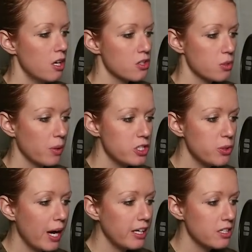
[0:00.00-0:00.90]
So once
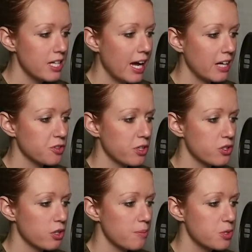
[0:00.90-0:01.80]
you add your tags or
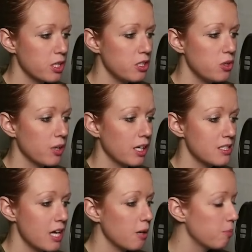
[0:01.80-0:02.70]
description, you can
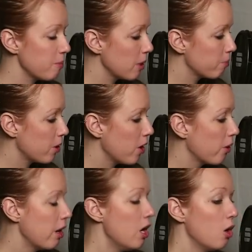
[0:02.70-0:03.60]
tell Premiere Pro